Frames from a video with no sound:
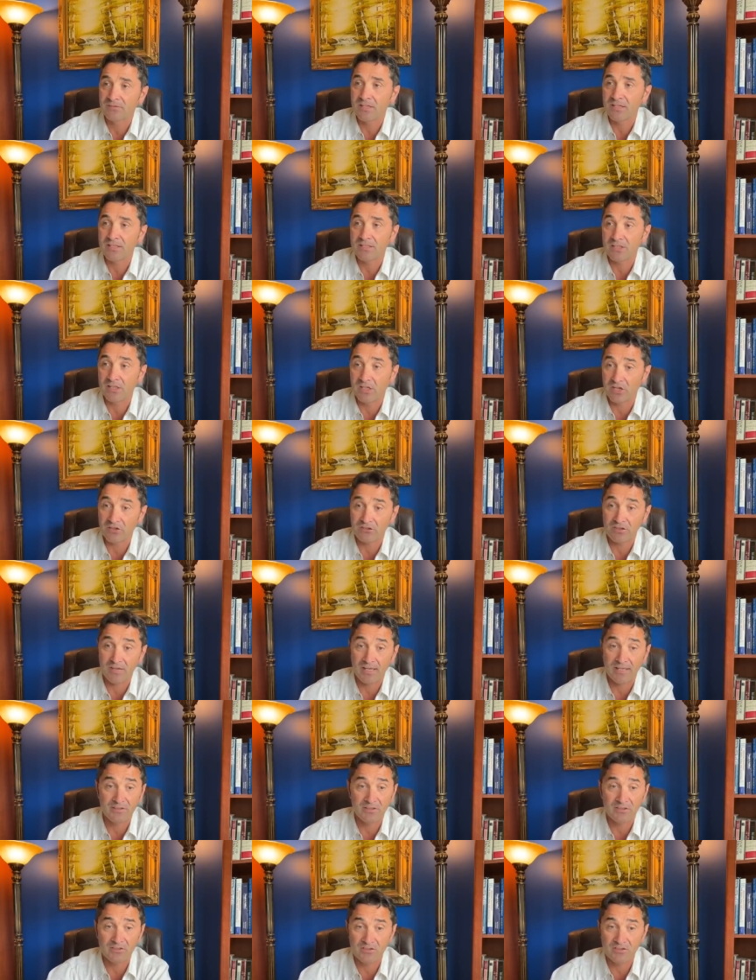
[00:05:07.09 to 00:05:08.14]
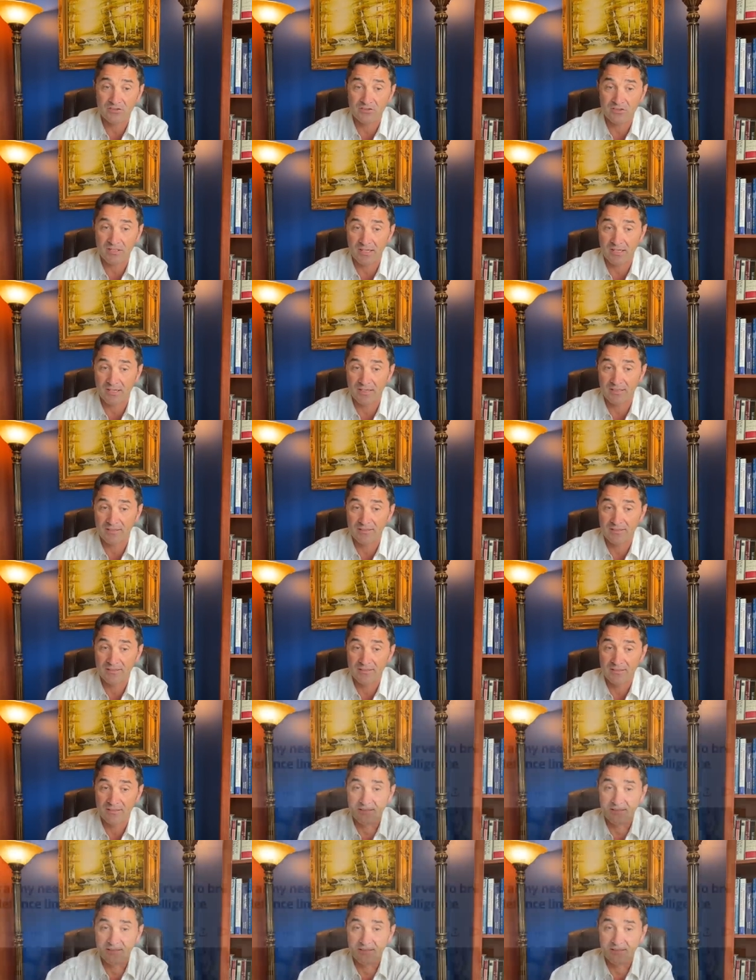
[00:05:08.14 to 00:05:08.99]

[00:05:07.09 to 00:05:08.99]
telling us, and this is the